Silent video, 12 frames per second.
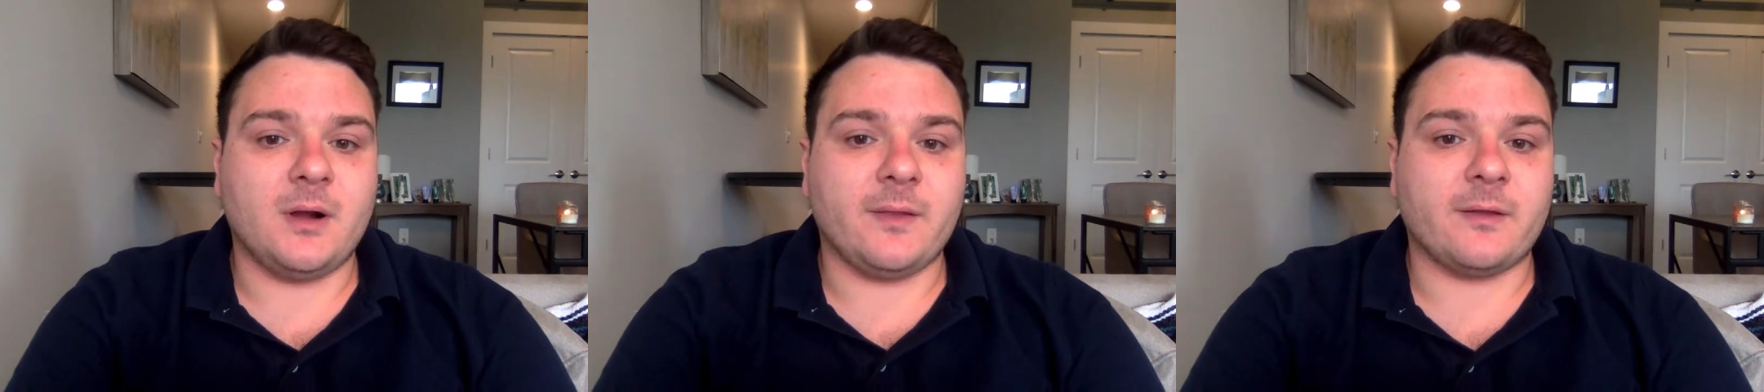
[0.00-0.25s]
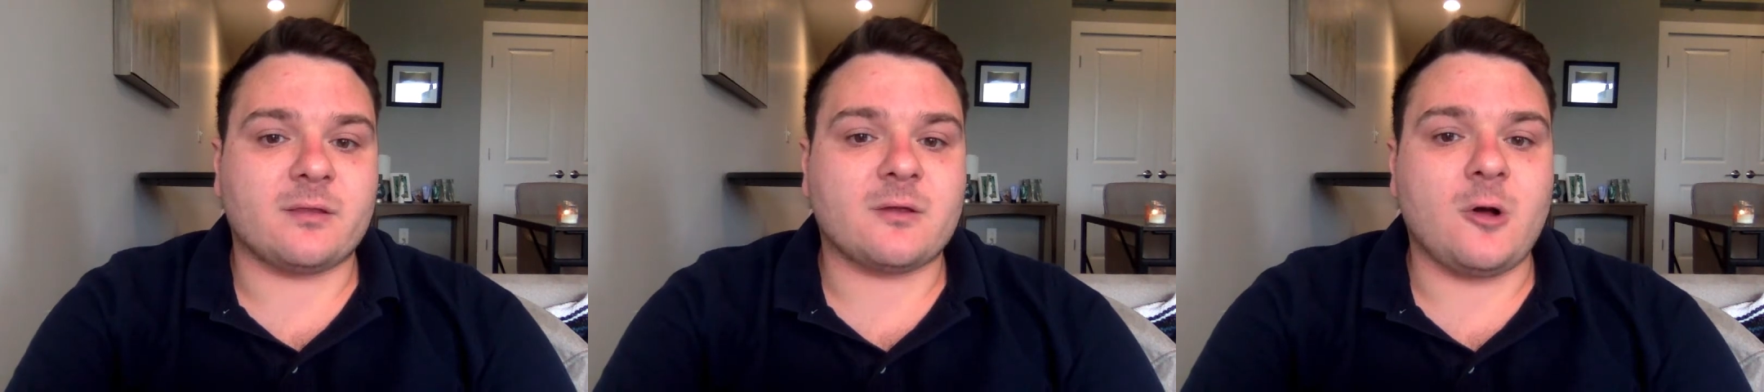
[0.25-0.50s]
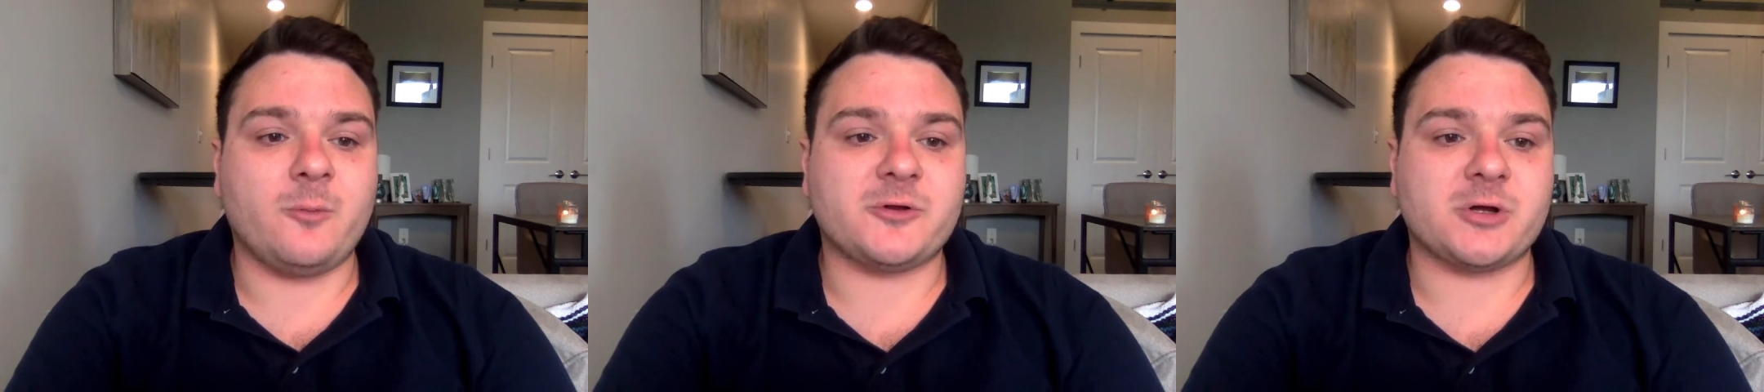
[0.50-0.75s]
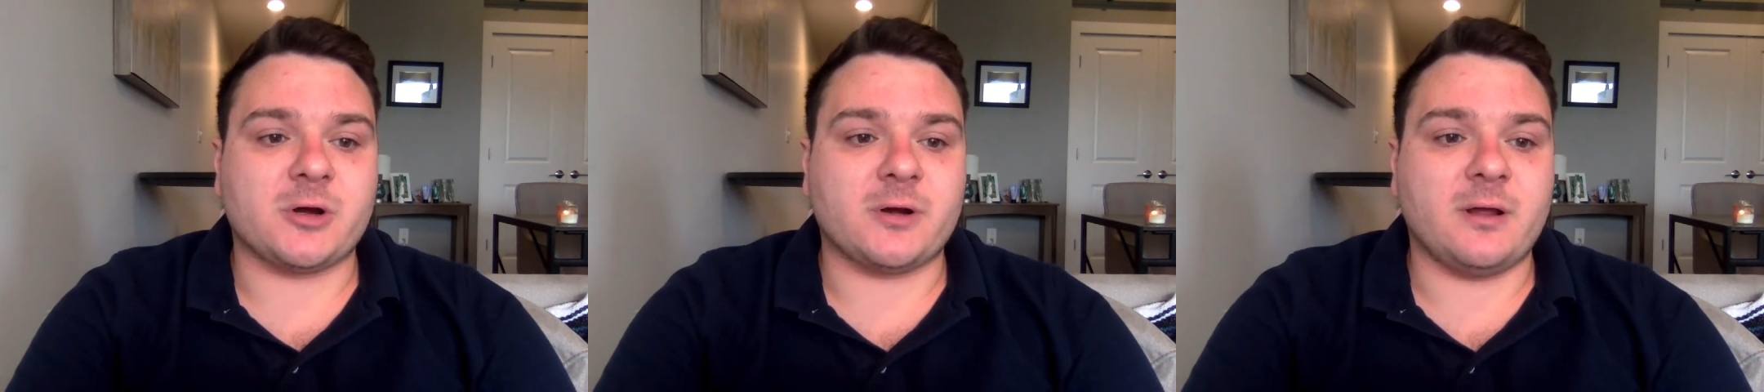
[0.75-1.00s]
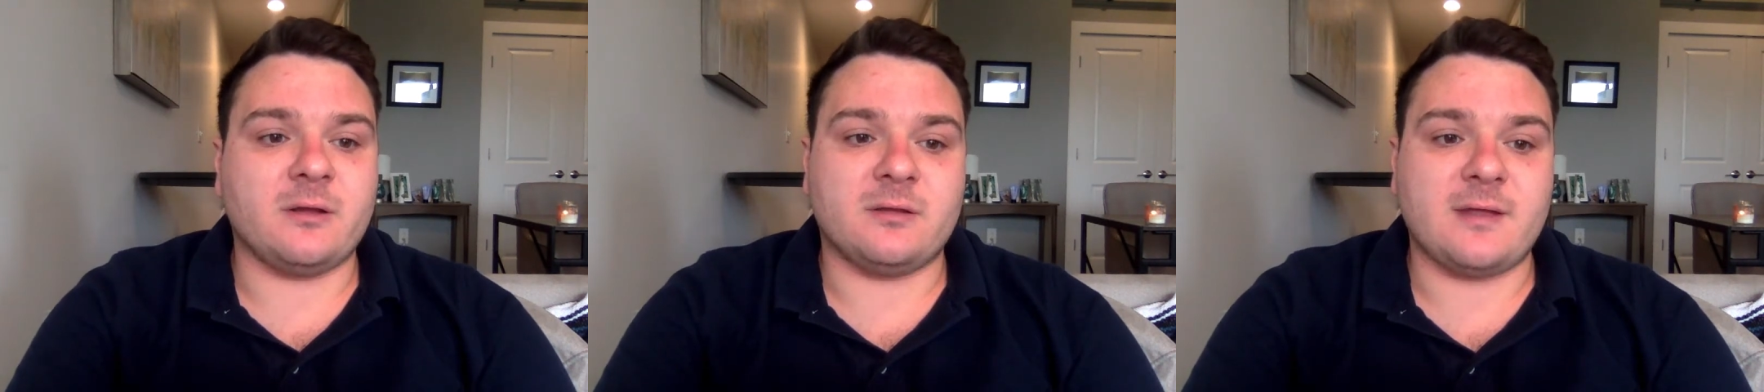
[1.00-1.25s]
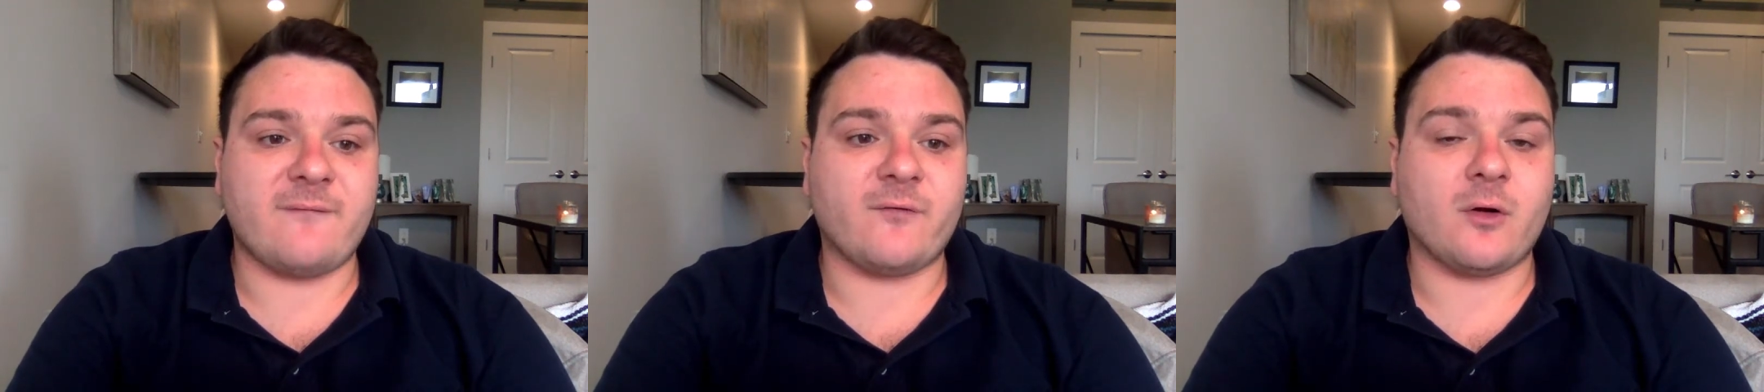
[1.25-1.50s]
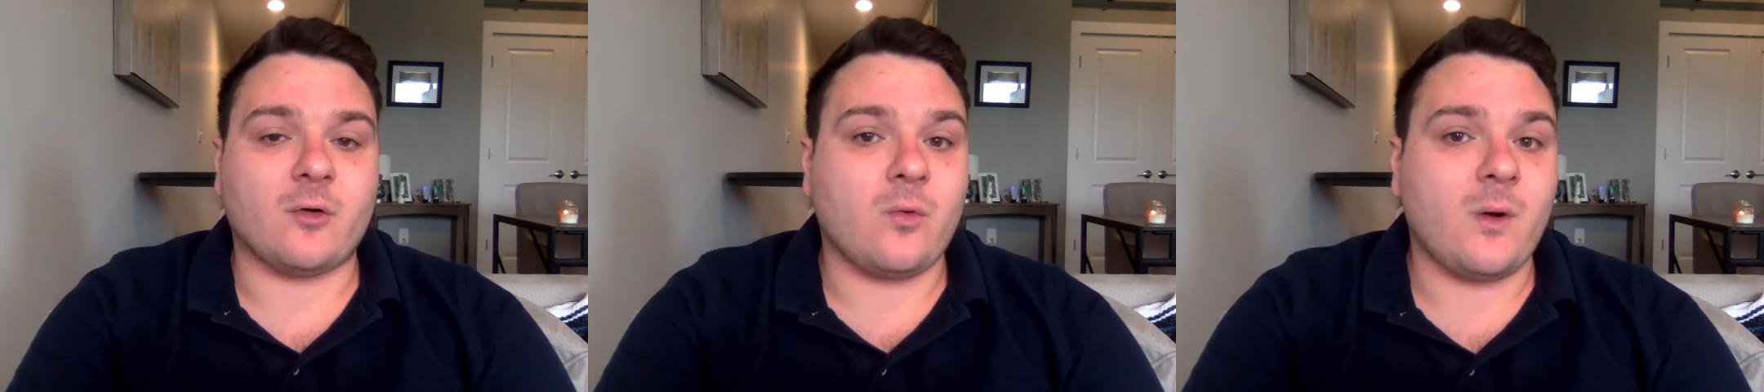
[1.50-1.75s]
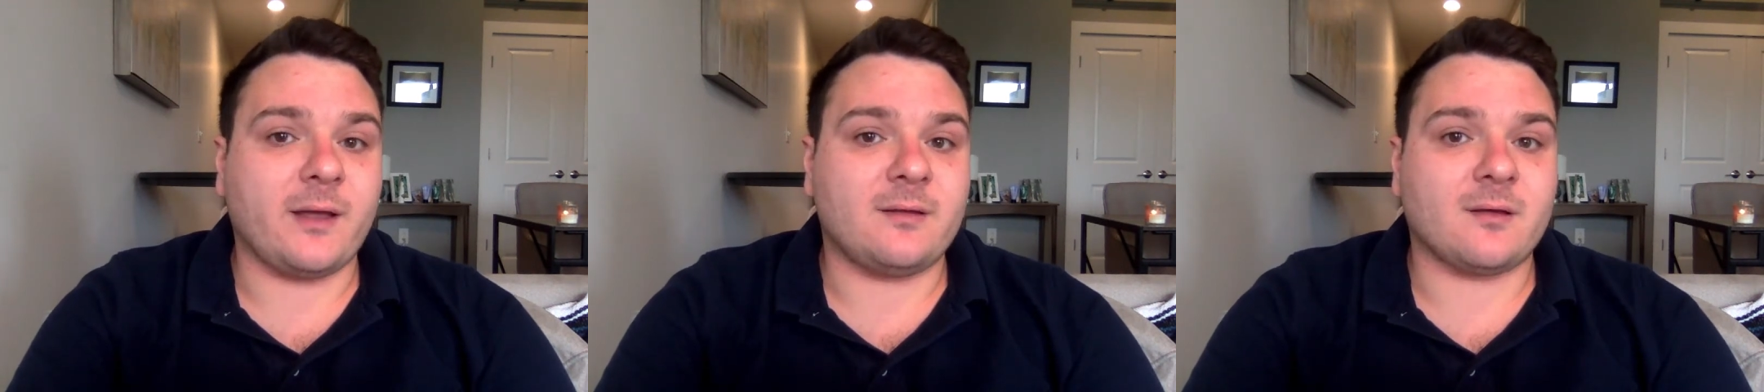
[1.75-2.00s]
The sculpture is never
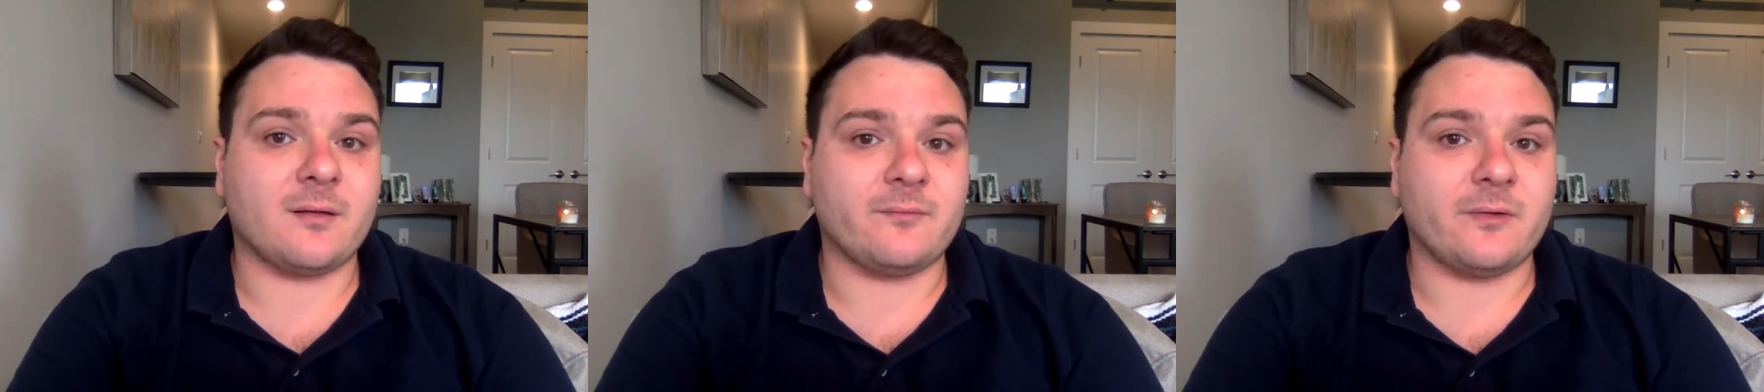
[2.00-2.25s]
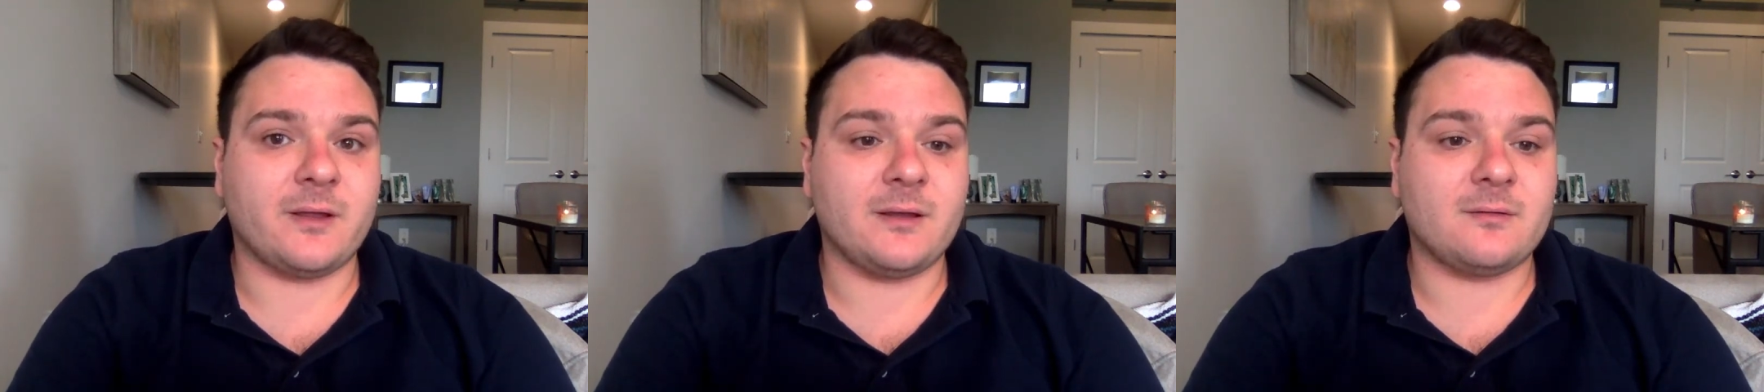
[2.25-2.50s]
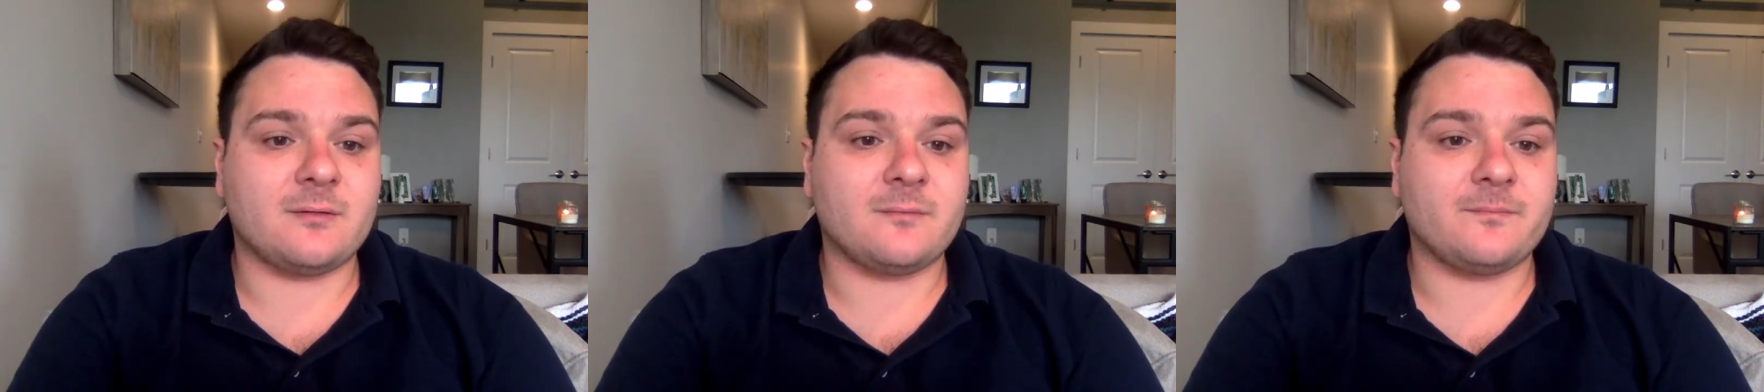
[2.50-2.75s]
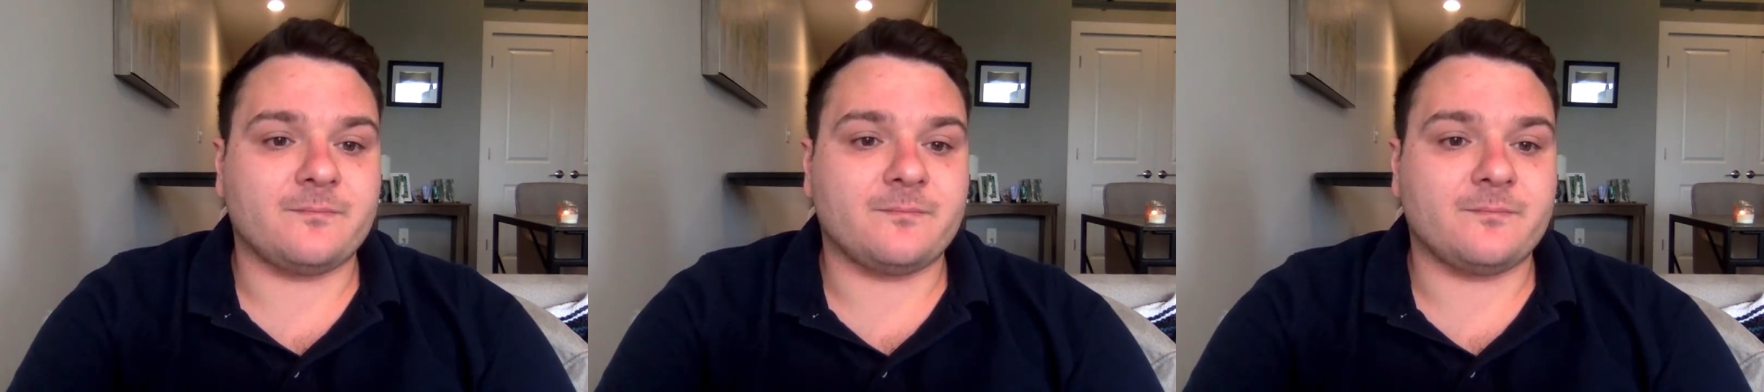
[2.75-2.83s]
quite complete.